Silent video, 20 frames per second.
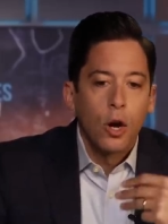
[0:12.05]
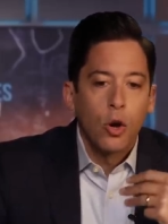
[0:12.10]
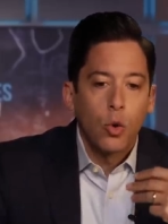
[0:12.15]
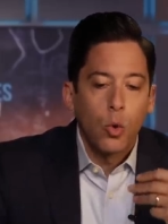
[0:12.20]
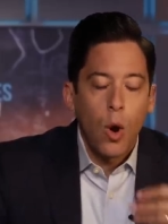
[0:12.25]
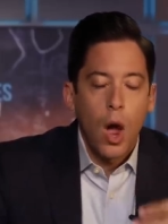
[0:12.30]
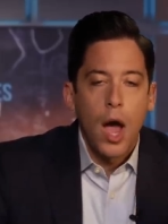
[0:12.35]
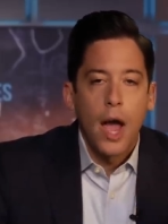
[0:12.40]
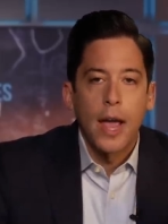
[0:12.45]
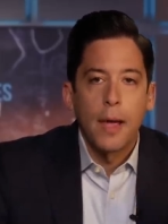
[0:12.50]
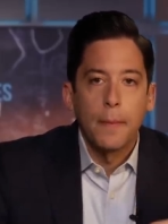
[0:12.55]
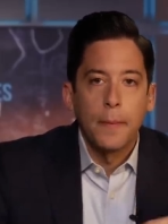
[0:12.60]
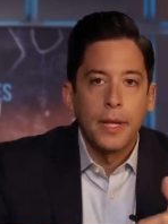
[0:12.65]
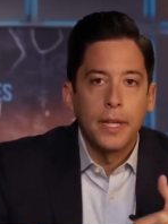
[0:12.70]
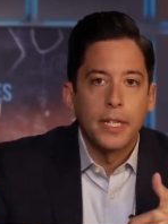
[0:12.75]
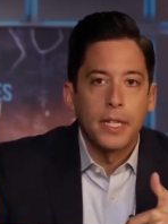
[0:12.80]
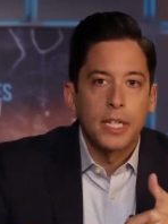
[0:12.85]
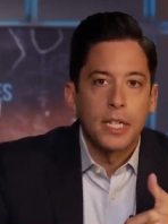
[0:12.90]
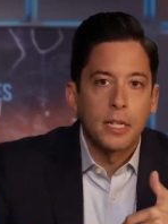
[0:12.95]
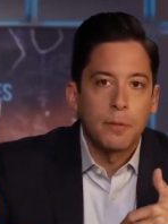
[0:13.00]
crime
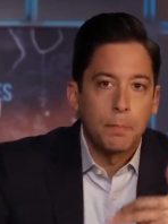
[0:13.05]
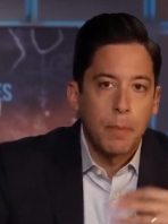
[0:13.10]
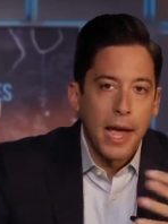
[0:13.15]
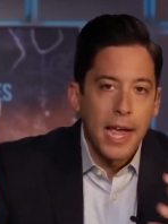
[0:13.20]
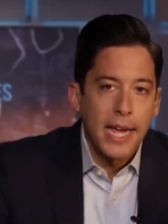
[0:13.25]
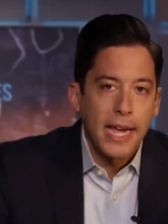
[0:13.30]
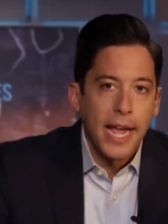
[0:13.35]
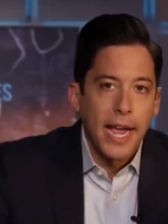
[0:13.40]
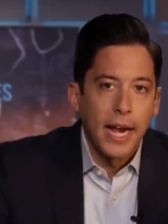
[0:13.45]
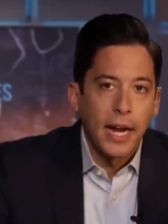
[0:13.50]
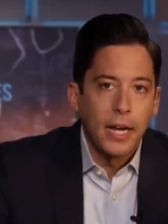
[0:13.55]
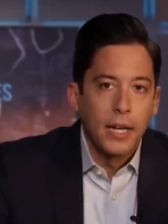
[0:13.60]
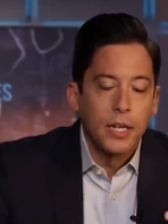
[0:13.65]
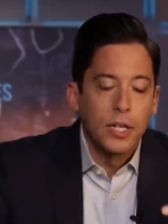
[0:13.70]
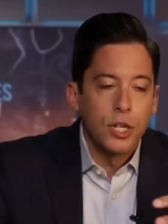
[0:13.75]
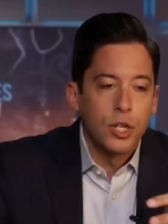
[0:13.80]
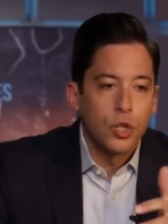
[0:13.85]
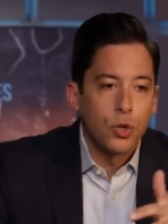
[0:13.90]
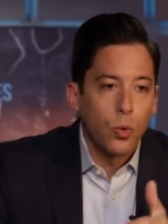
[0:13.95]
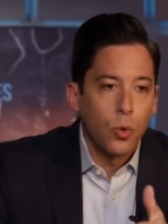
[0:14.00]
is spiking,
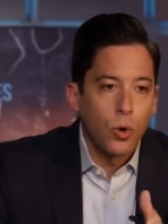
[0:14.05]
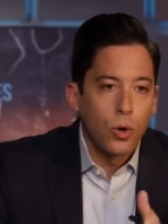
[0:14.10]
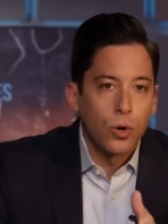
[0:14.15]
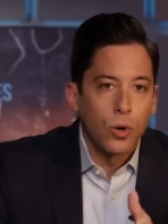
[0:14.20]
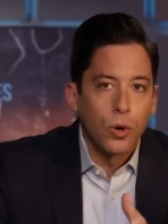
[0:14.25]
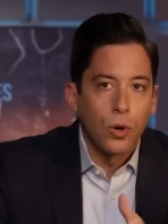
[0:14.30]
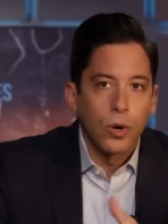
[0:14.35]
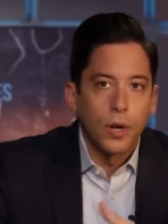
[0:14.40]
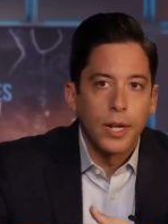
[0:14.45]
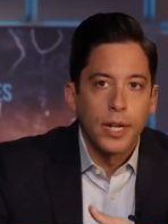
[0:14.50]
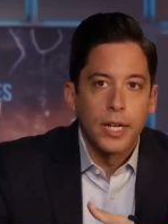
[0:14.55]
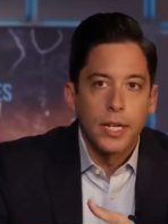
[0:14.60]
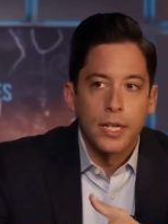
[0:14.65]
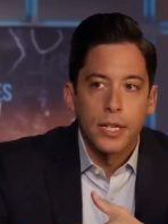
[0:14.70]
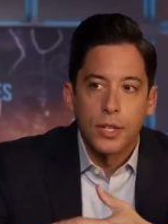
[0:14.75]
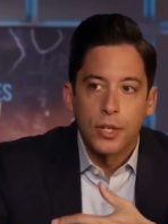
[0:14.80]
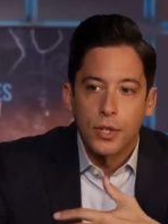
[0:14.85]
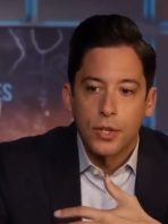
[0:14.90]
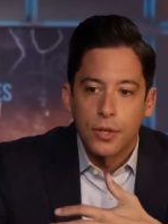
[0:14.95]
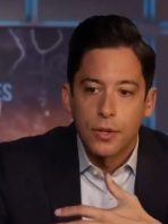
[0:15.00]
disorder
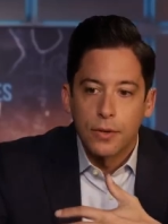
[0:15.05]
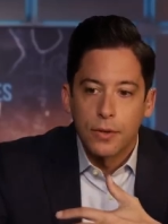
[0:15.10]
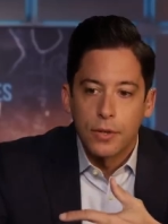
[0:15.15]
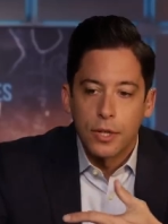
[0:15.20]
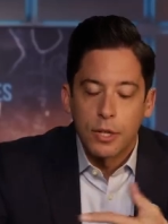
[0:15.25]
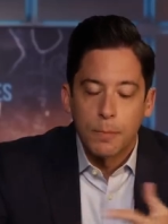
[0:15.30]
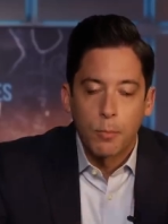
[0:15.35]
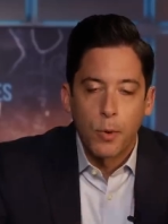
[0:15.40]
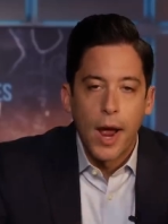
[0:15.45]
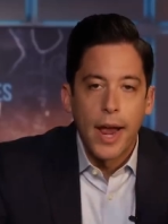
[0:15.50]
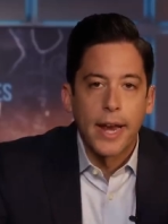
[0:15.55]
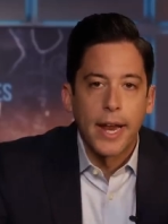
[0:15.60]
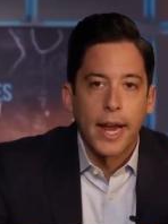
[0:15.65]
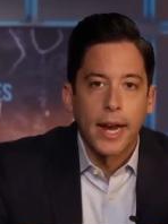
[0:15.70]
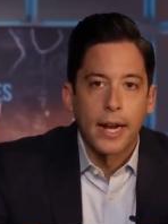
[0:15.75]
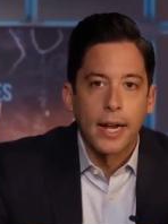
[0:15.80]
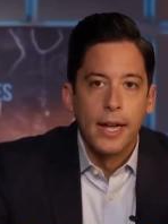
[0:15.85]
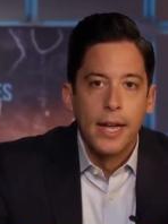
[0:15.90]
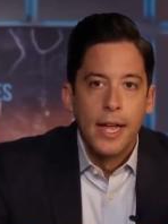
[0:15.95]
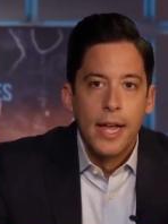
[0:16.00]
is
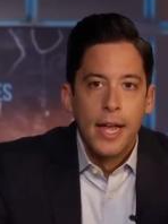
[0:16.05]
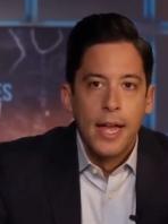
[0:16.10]
spreading